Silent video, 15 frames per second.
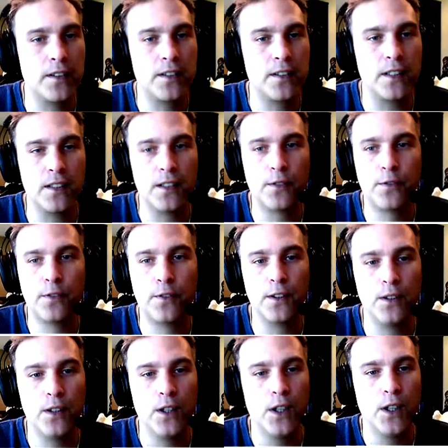this in
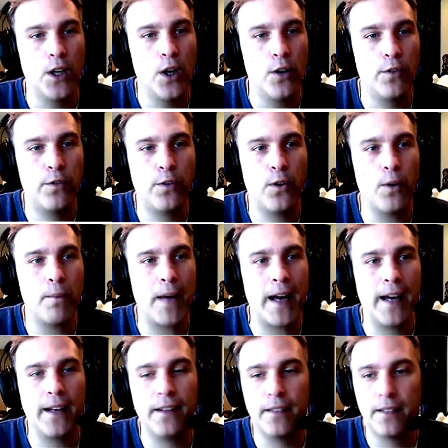different
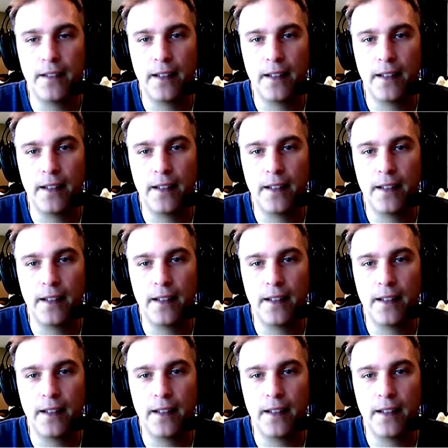format